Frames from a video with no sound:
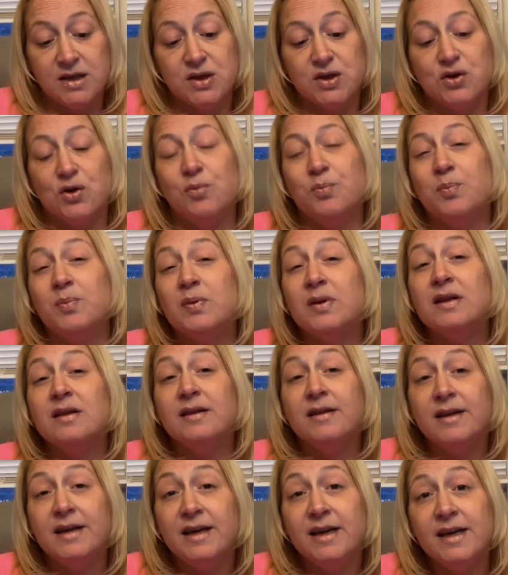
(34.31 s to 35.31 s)
so
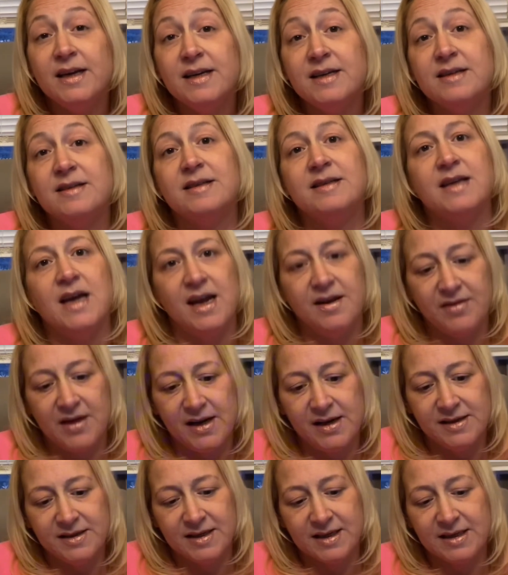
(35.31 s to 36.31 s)
please take
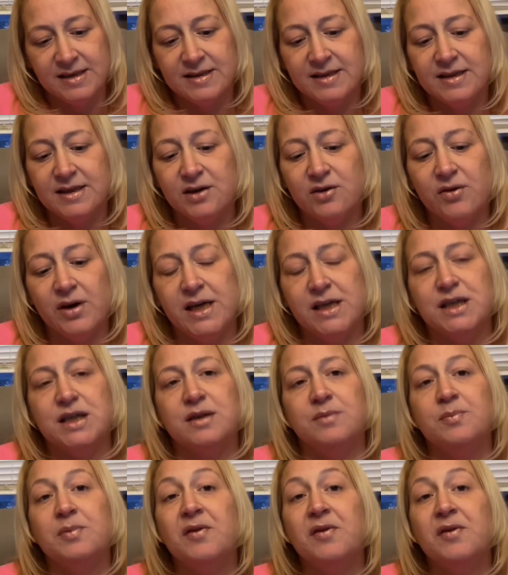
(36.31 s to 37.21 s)
that into consideration